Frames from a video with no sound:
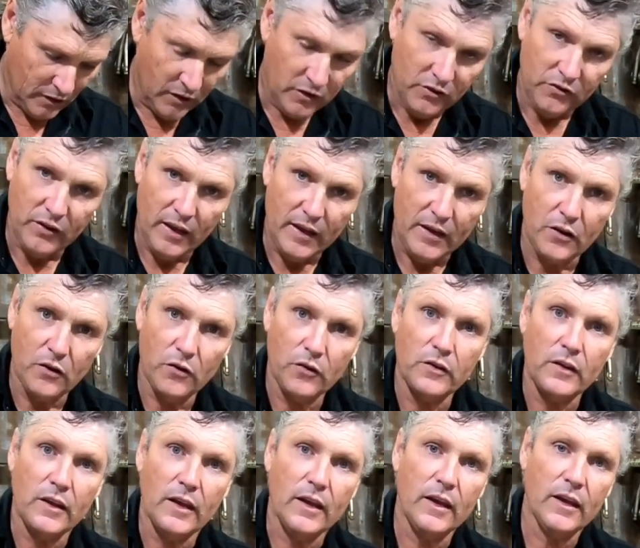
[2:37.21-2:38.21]
sat it
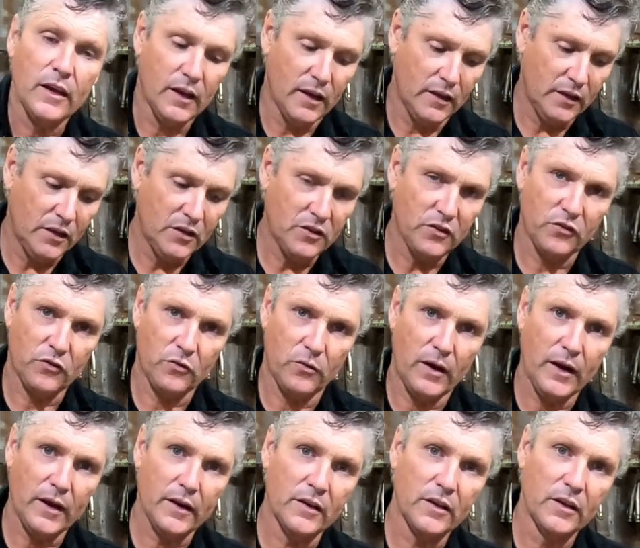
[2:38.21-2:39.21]
on there, and then just
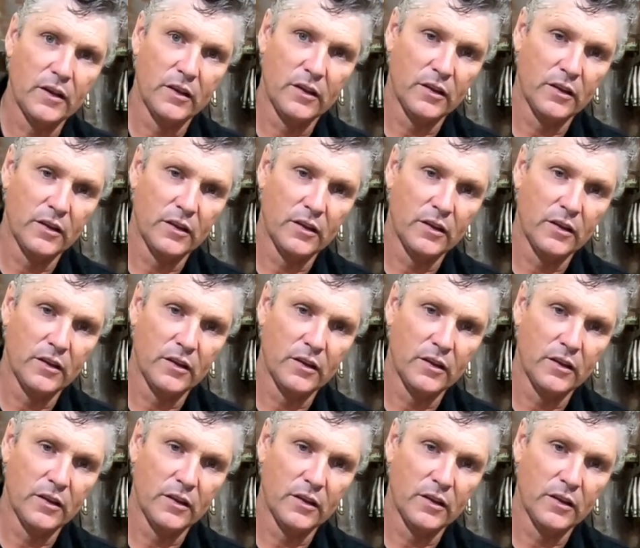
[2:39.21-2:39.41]
ground